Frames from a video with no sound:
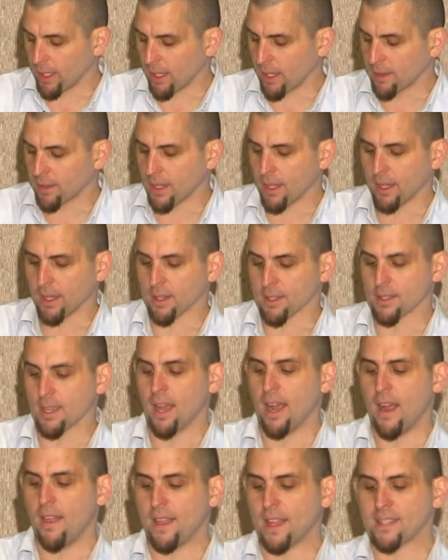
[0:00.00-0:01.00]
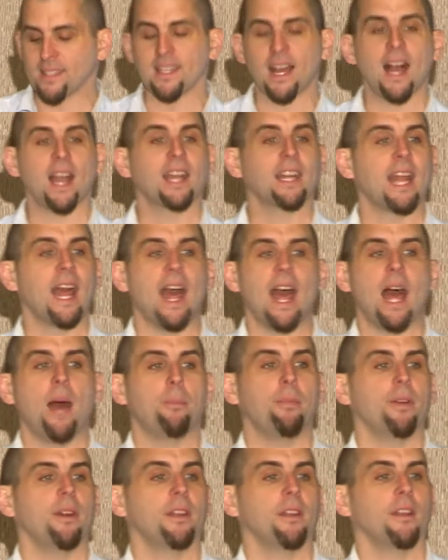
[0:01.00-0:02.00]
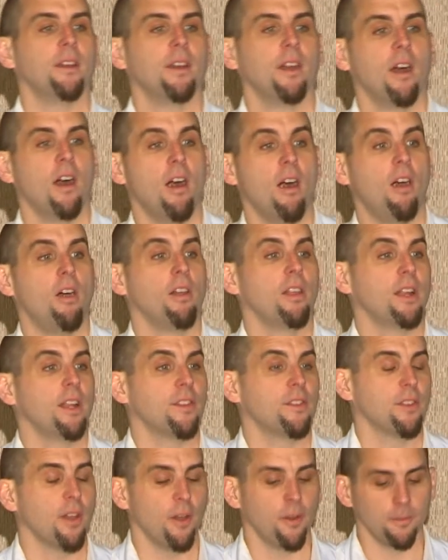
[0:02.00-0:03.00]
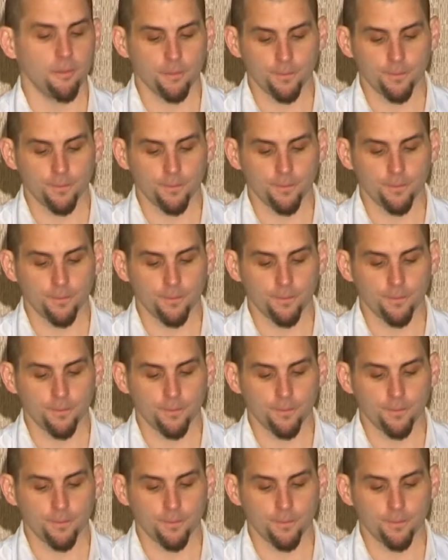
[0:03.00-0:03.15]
at things that's not going to happen all on its own.